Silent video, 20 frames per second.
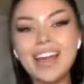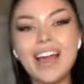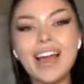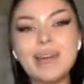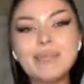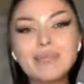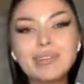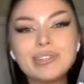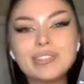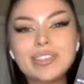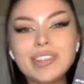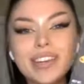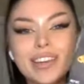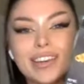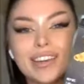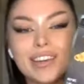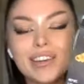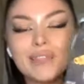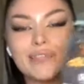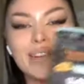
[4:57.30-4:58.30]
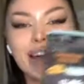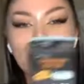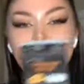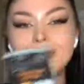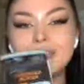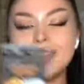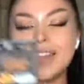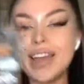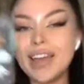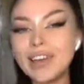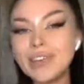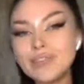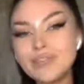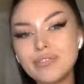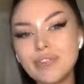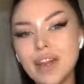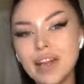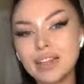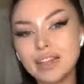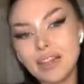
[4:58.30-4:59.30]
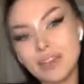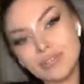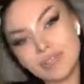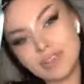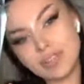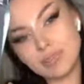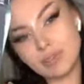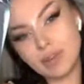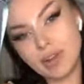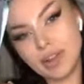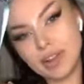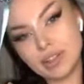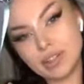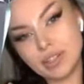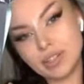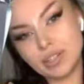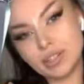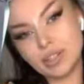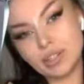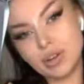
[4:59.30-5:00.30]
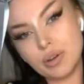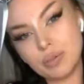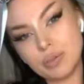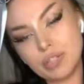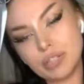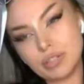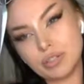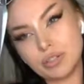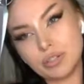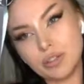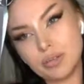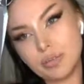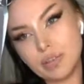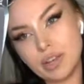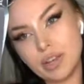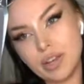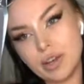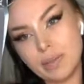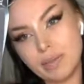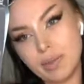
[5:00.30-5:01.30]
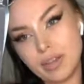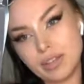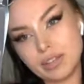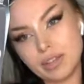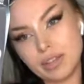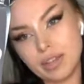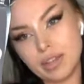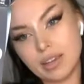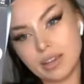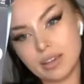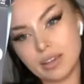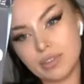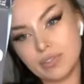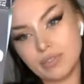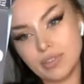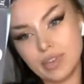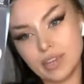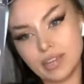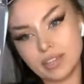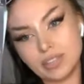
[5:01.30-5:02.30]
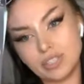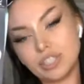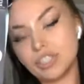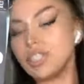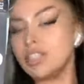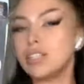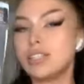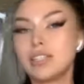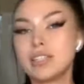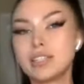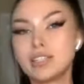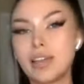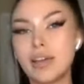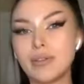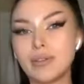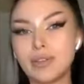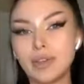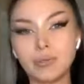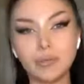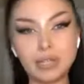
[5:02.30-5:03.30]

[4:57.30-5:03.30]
I'm using BioLife. I love this brand so much. There's so many amazing vegan cheeses out there.